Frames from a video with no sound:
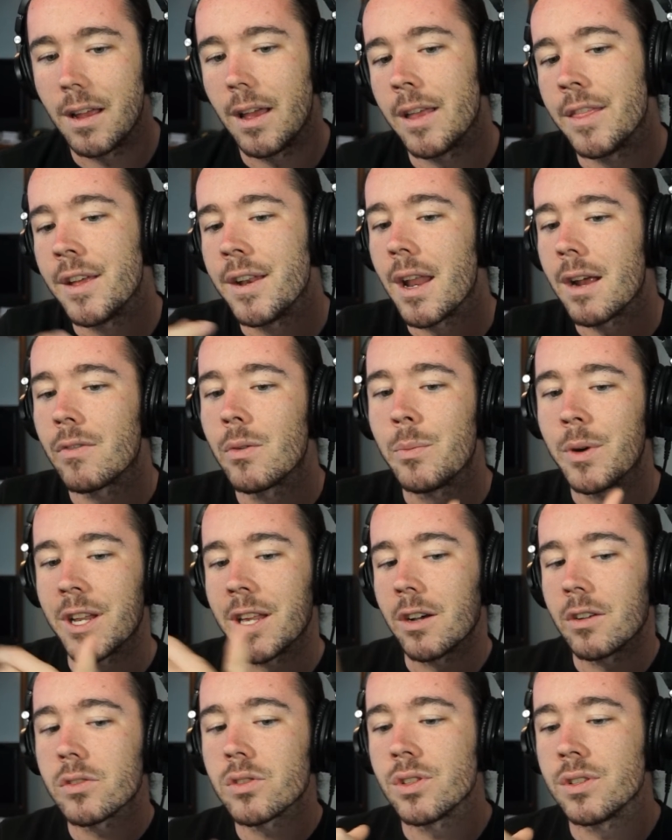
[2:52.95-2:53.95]
And then everybody
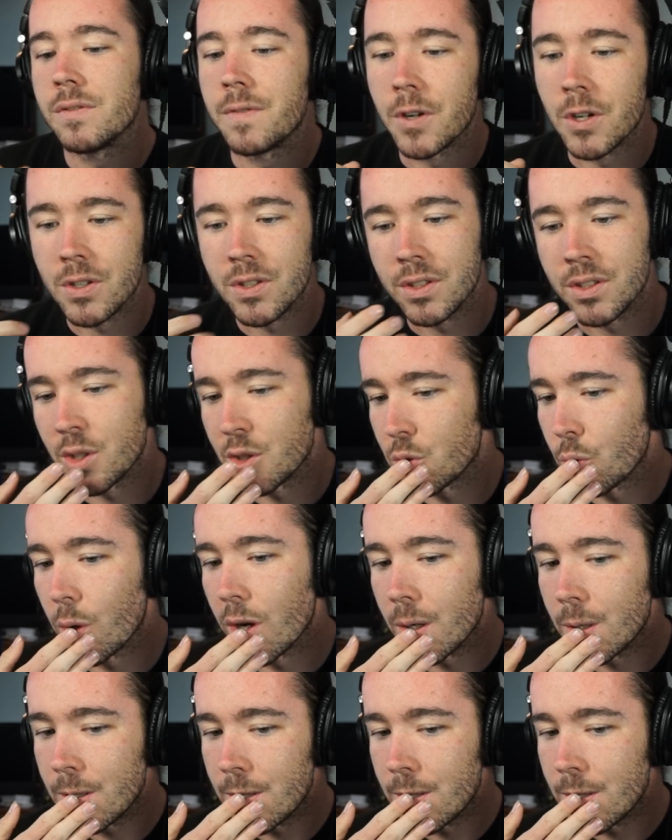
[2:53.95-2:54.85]
else's verses as well.